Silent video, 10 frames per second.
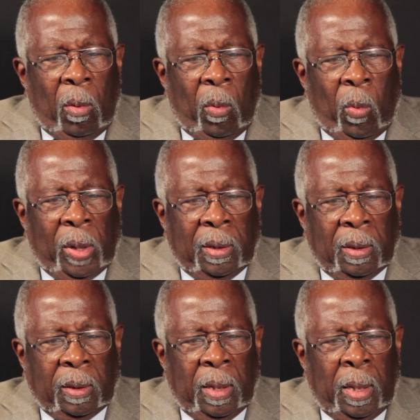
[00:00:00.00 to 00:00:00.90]
One of
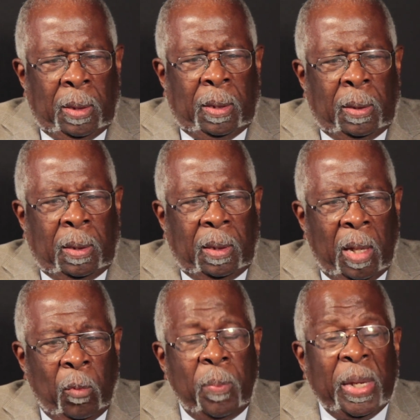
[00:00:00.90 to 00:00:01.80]
the things,
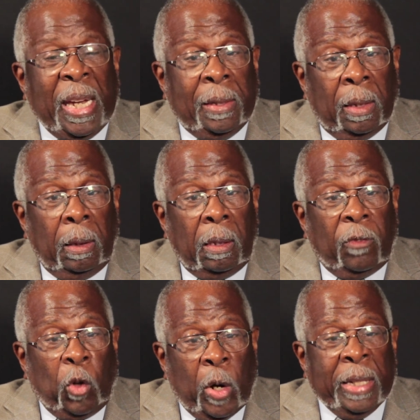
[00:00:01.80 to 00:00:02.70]
and we began to
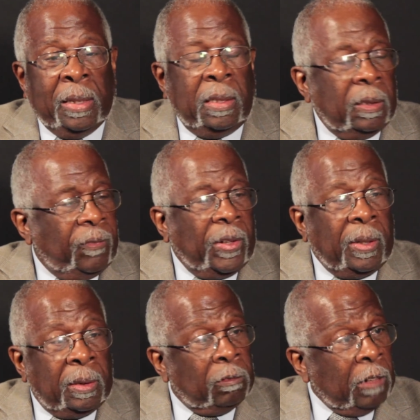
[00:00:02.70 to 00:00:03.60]
look for a good
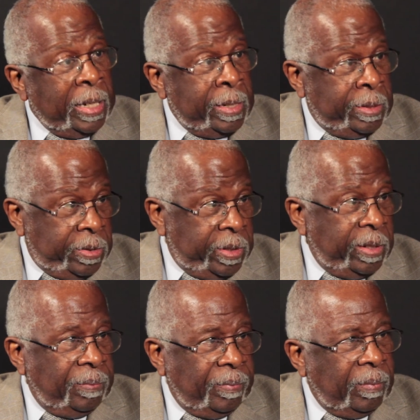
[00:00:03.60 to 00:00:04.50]
fundraiser
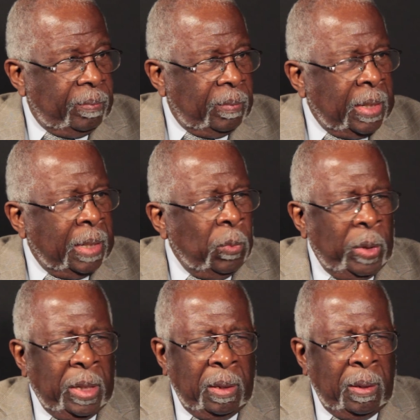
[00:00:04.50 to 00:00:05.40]
that
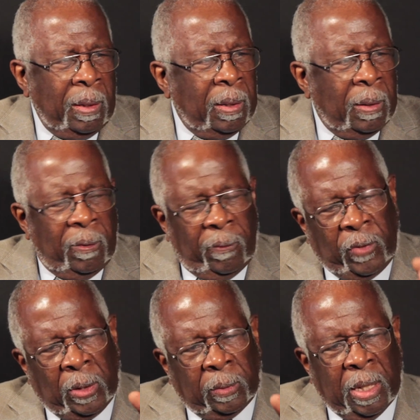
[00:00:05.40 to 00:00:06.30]
we
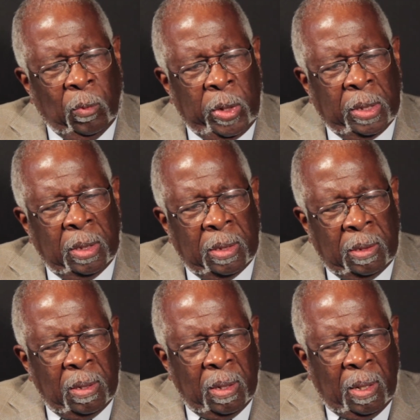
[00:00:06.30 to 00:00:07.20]
felt that we could
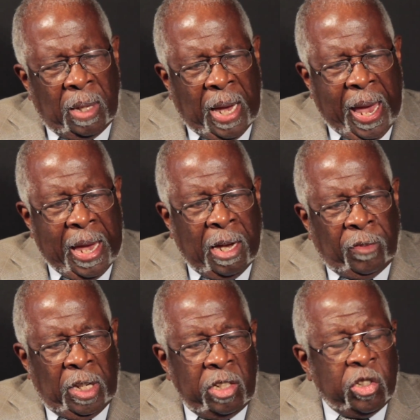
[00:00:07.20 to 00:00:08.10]
have
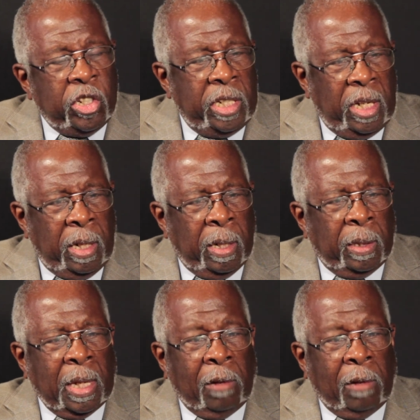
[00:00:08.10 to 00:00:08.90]
each year that